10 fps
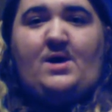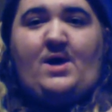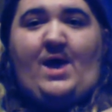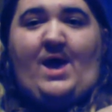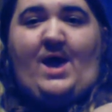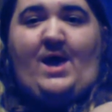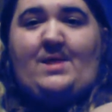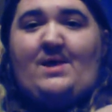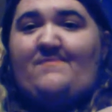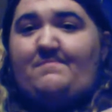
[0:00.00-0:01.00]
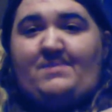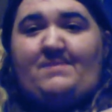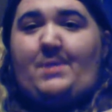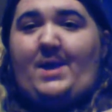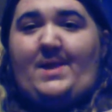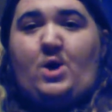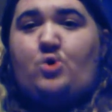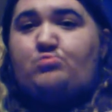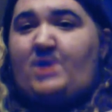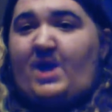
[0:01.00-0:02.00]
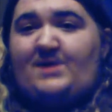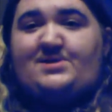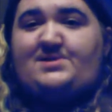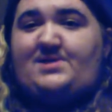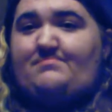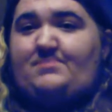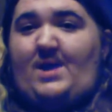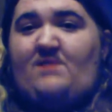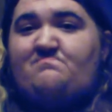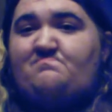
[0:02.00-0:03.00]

And if the people I know can't accept that,